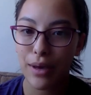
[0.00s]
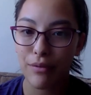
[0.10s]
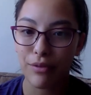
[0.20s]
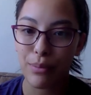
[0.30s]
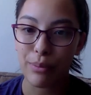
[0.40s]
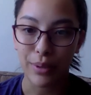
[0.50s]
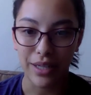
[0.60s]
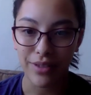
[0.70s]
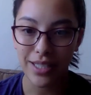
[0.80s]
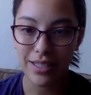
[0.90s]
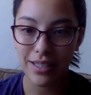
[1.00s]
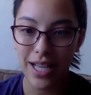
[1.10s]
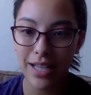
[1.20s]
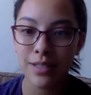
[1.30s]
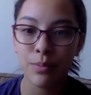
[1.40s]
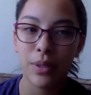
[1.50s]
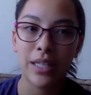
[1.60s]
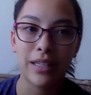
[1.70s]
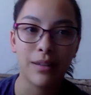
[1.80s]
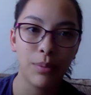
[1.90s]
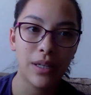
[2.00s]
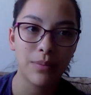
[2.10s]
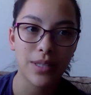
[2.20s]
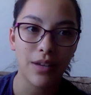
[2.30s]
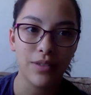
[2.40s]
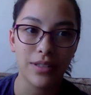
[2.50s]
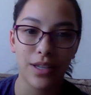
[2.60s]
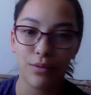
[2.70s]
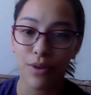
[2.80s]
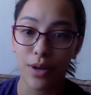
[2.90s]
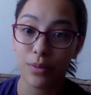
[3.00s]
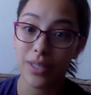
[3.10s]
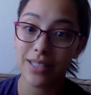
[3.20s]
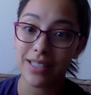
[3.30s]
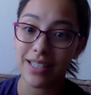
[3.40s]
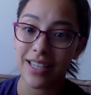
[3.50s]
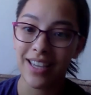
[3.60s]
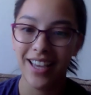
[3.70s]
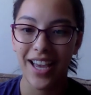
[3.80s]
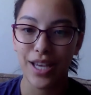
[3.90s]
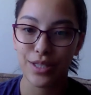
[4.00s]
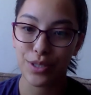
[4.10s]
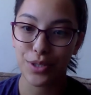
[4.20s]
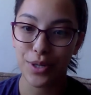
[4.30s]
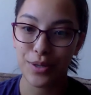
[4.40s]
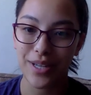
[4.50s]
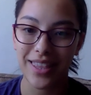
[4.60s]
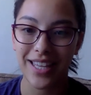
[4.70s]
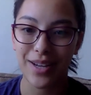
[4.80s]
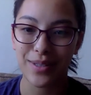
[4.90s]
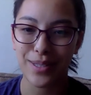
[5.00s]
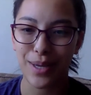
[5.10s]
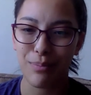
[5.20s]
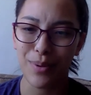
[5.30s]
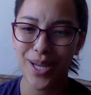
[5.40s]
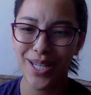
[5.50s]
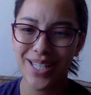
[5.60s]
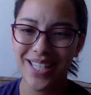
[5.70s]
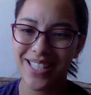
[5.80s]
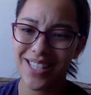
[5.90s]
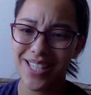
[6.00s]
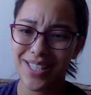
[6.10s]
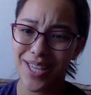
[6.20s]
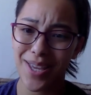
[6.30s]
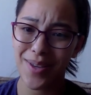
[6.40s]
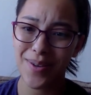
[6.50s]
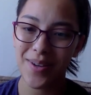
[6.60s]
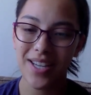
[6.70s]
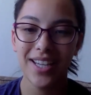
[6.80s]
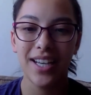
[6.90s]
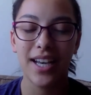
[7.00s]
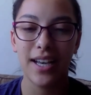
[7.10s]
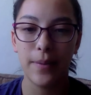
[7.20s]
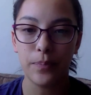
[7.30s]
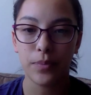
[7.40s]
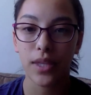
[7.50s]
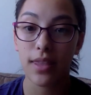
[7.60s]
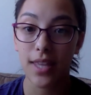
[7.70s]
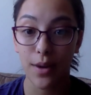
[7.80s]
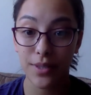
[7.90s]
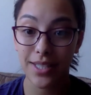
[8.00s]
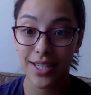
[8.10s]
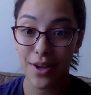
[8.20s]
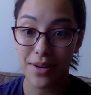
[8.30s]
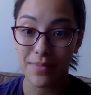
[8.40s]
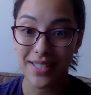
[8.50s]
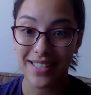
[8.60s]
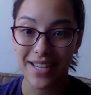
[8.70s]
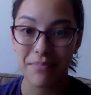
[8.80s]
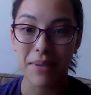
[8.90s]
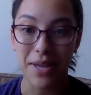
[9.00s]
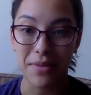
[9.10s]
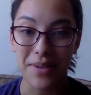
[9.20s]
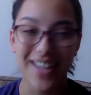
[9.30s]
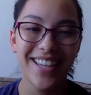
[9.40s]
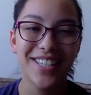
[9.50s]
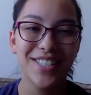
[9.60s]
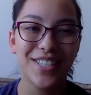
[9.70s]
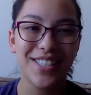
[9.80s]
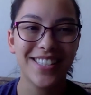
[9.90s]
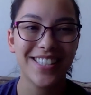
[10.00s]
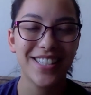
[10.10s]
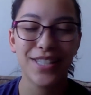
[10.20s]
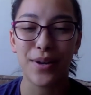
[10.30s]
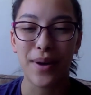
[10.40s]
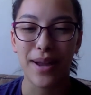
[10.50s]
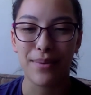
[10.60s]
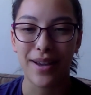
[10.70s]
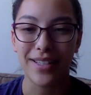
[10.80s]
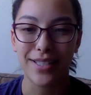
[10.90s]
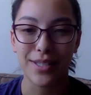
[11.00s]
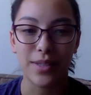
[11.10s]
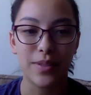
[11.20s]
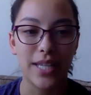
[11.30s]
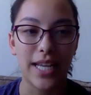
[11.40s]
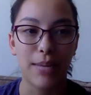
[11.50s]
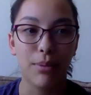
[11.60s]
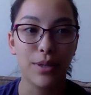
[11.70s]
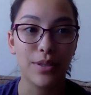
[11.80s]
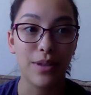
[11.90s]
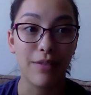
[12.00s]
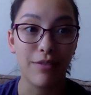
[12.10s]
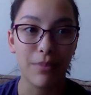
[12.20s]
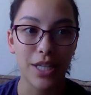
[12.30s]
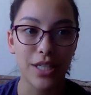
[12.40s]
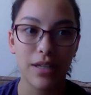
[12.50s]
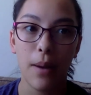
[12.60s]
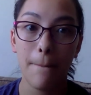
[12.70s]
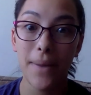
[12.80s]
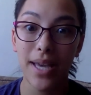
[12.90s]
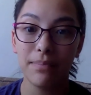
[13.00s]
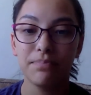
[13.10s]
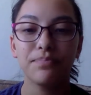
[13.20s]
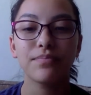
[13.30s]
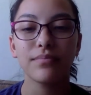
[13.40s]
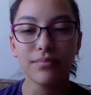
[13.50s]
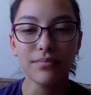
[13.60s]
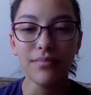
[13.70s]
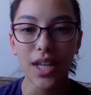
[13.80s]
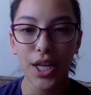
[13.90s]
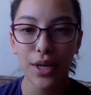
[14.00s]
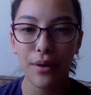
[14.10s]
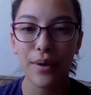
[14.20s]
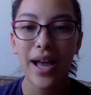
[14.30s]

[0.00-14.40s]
from a previous class, but he put himself as like Ron Weasley as a joke, and then I was like, Brandon, is this you? That was an anonymous name, by the way, just so I'm not disclosing any personal information. But you know,